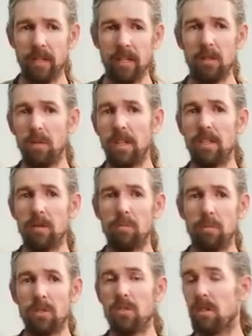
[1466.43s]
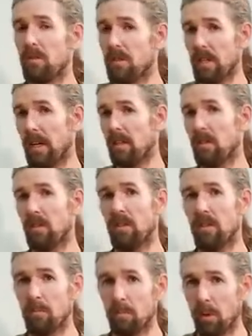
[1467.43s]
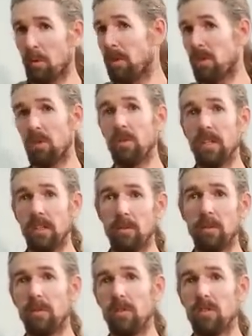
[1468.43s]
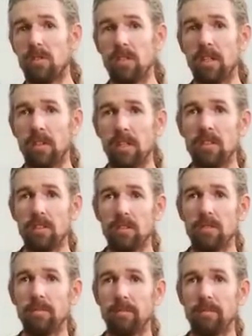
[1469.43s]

in a way that preserves that in perpetuity for future generations.